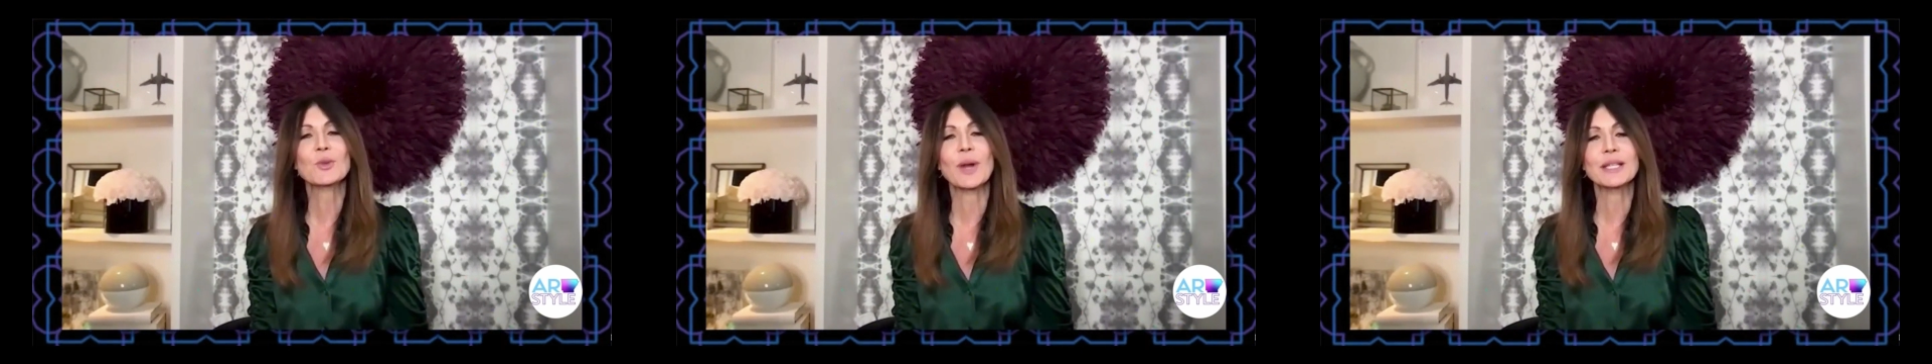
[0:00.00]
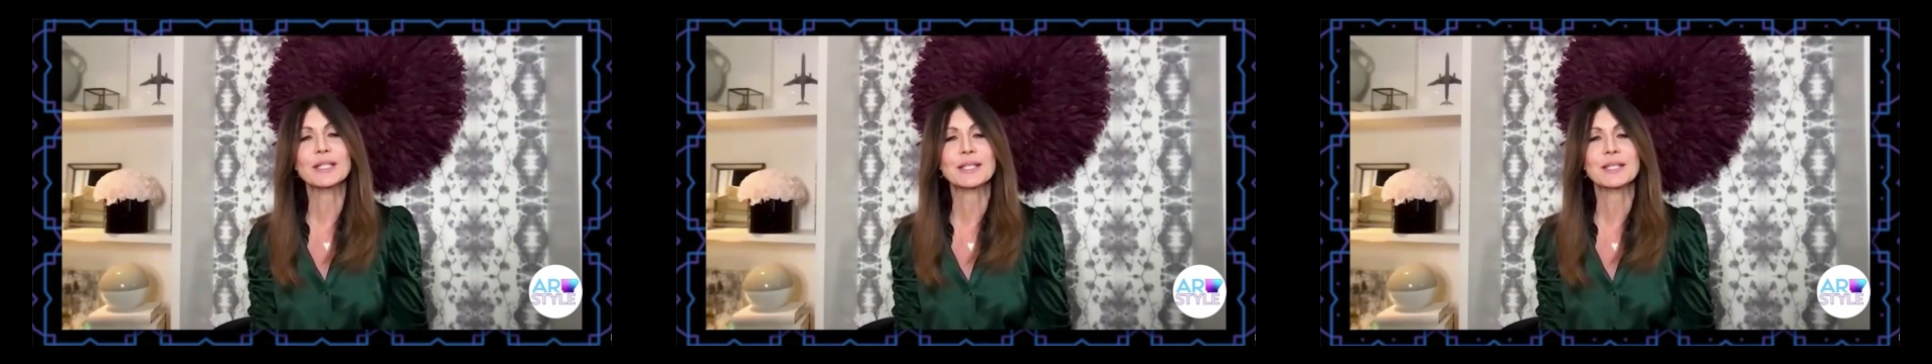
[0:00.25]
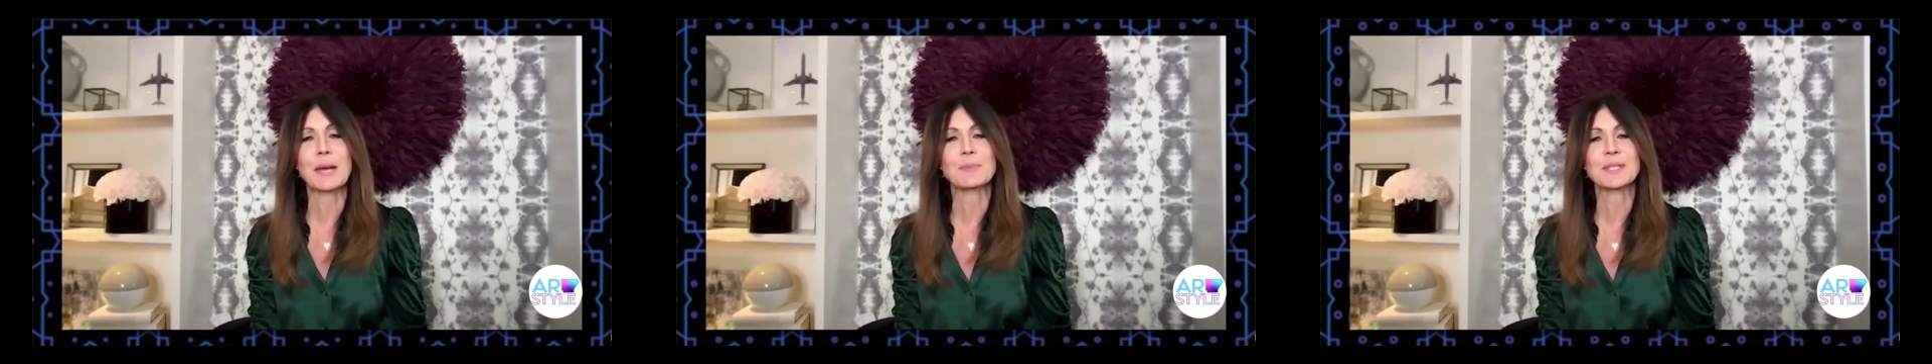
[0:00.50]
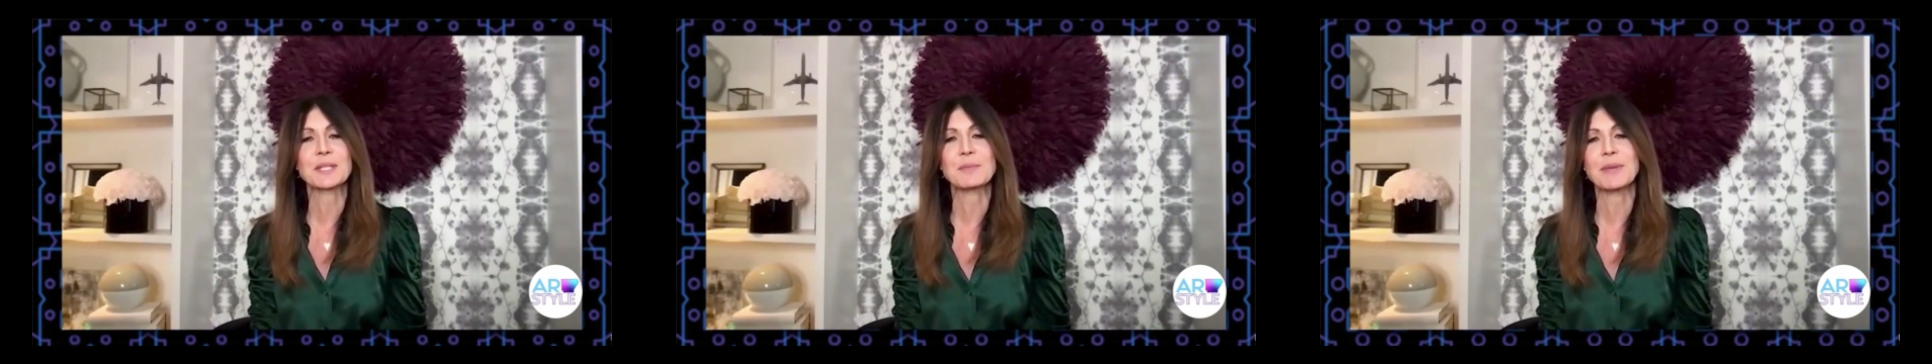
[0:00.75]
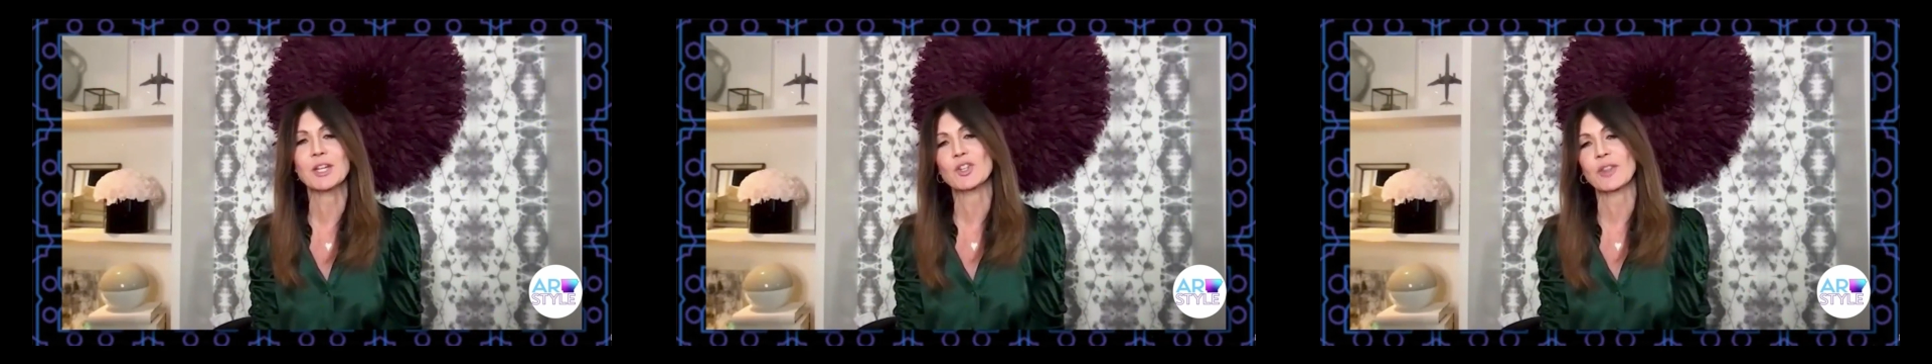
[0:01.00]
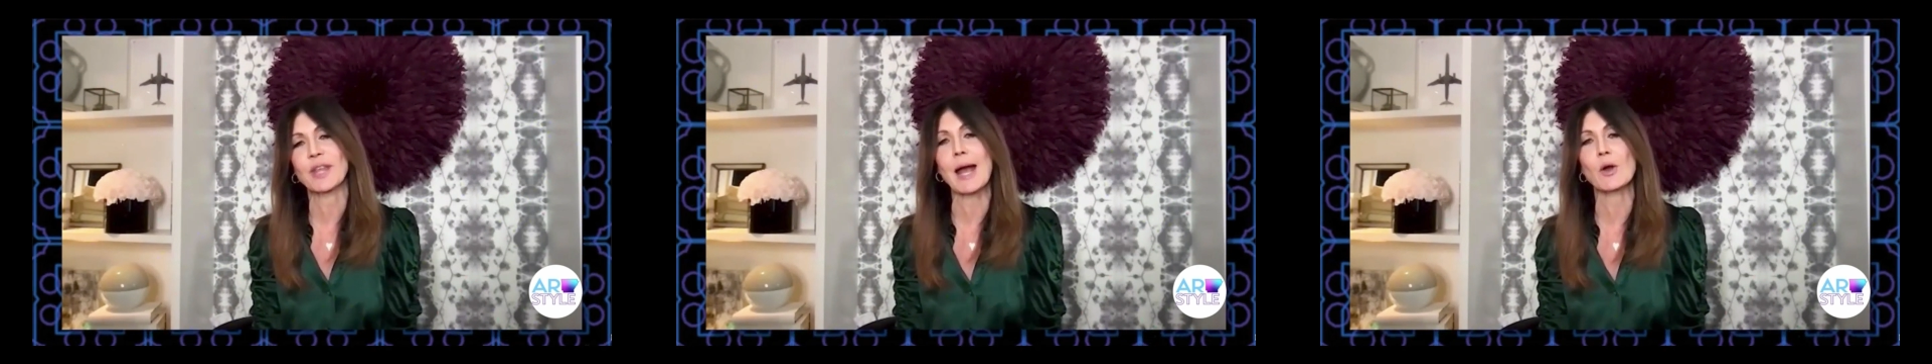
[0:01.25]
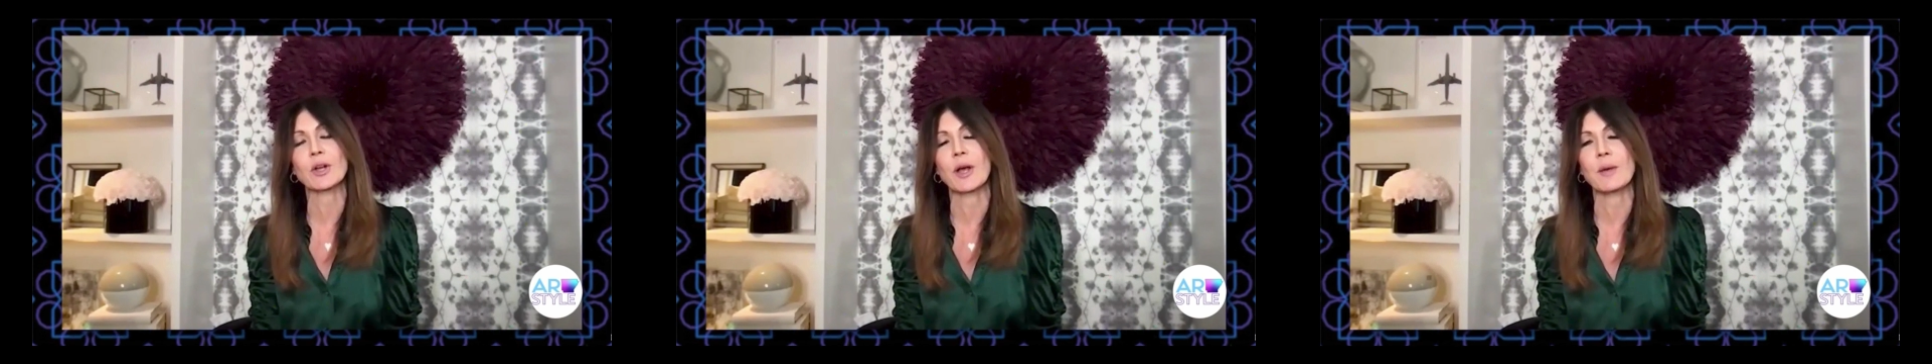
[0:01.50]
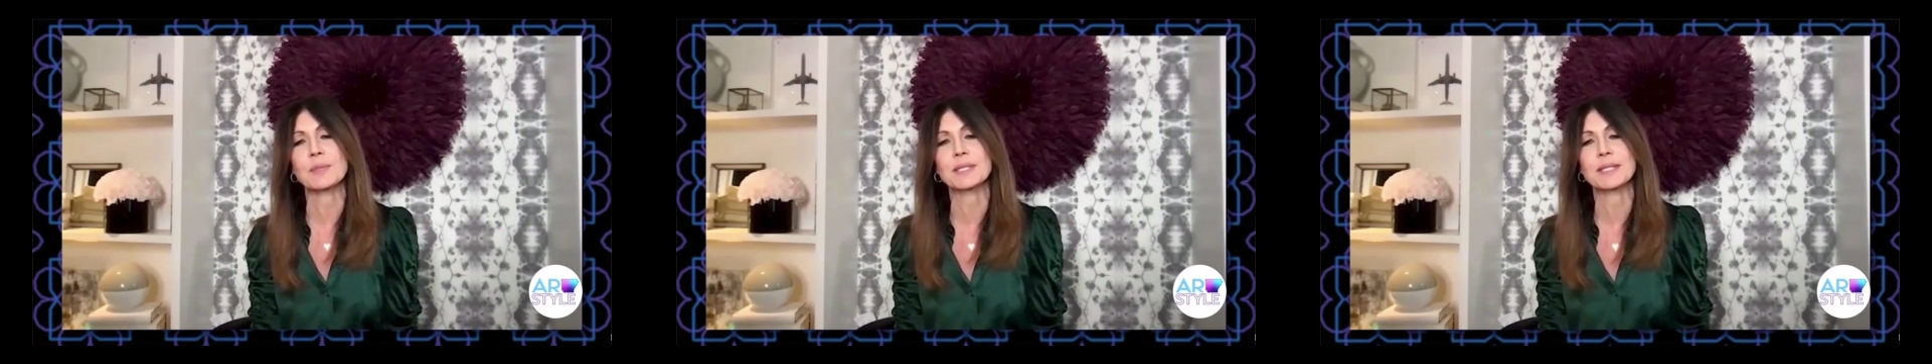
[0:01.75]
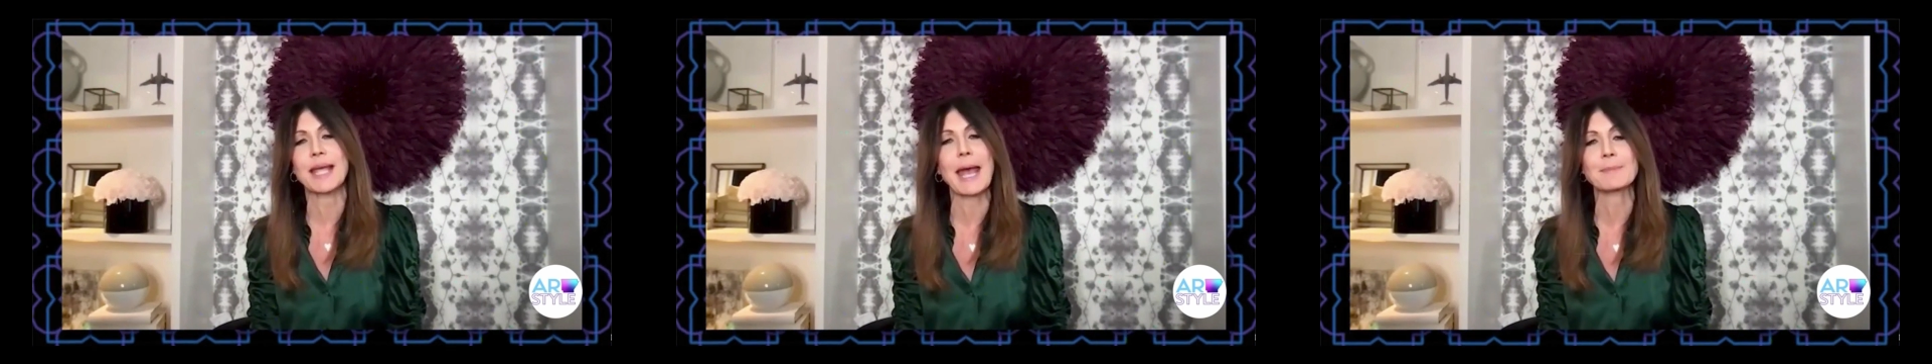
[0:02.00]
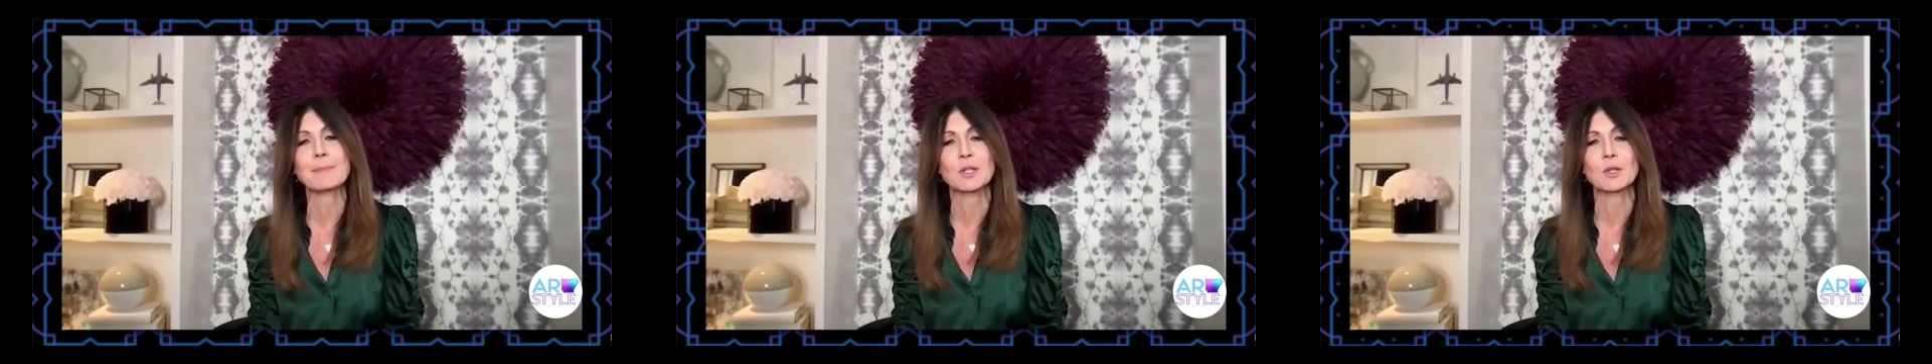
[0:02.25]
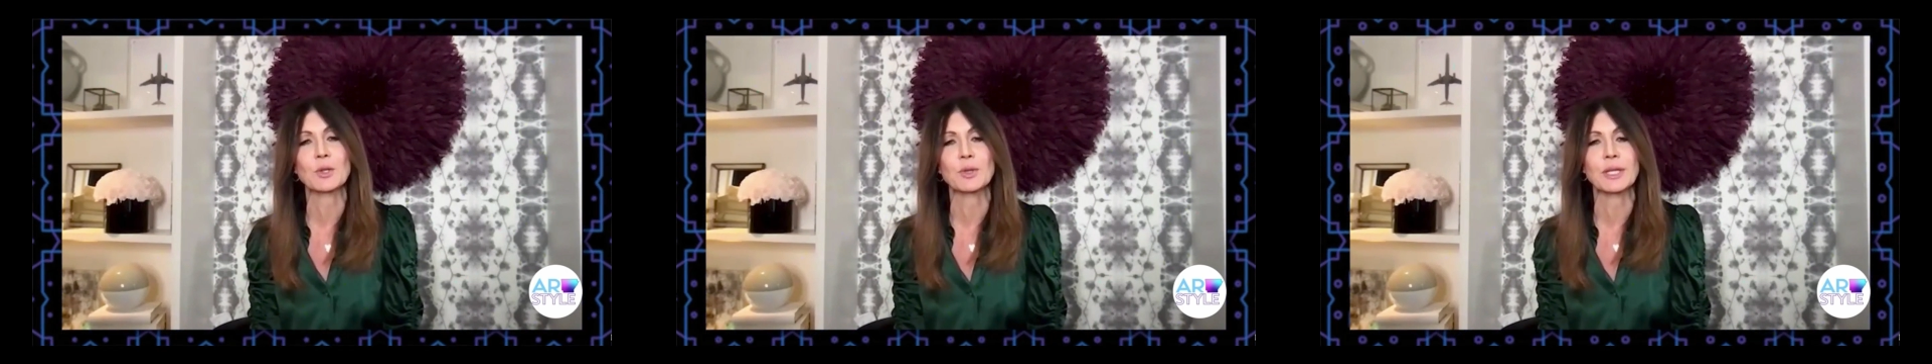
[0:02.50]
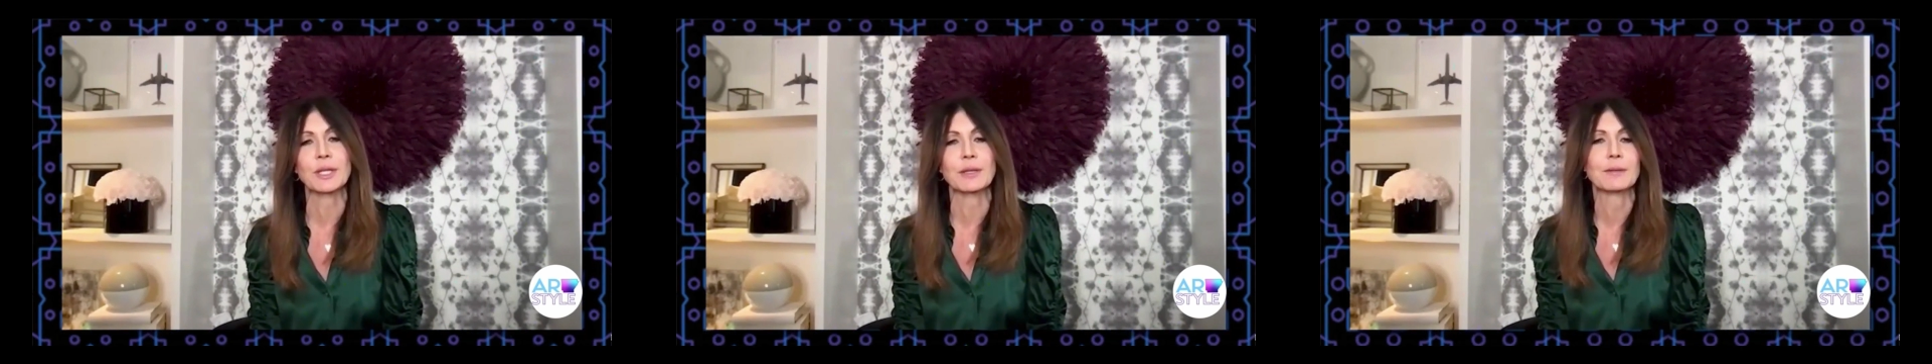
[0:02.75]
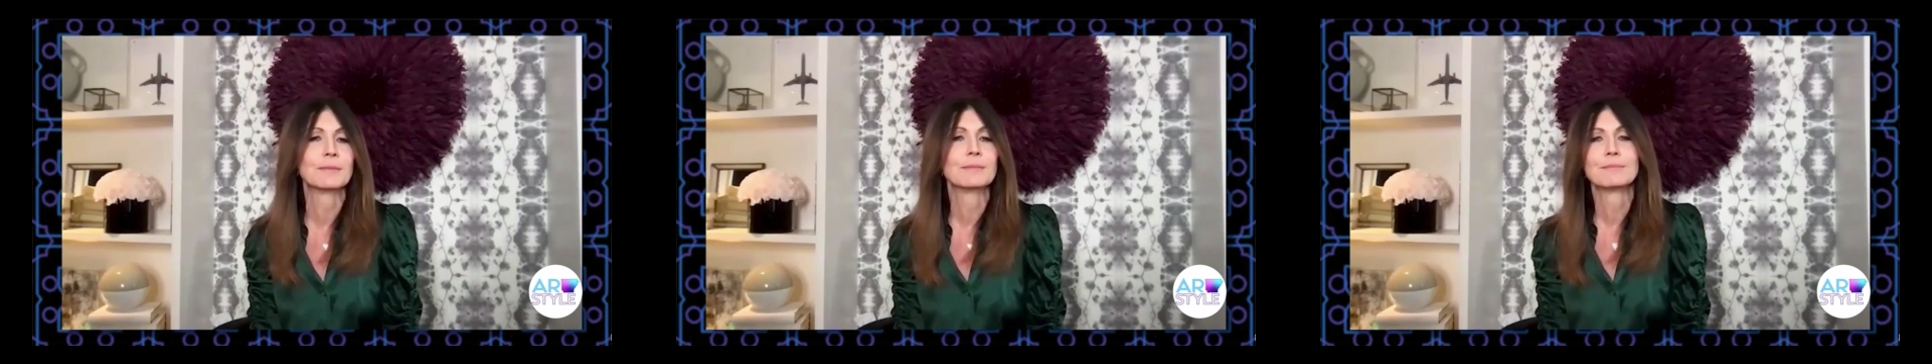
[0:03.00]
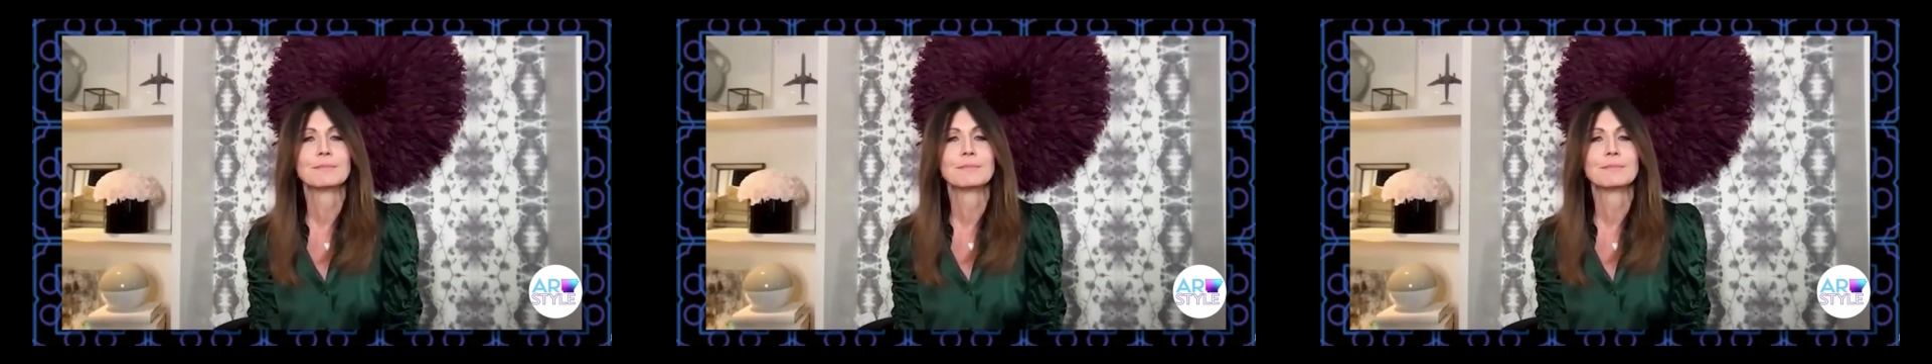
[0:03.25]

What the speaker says: right steps to make sure the outcome is absolutely